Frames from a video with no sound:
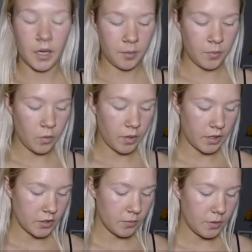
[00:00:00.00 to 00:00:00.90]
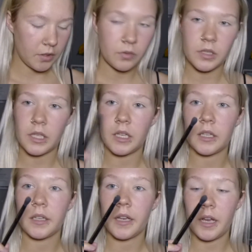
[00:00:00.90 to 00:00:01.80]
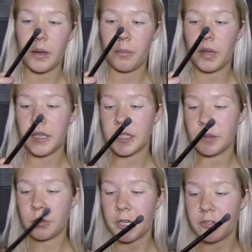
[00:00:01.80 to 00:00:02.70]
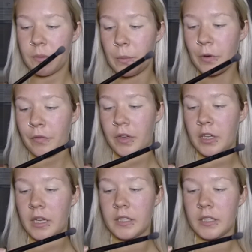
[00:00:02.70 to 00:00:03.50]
I'm going to be using a blending brush from Morphe.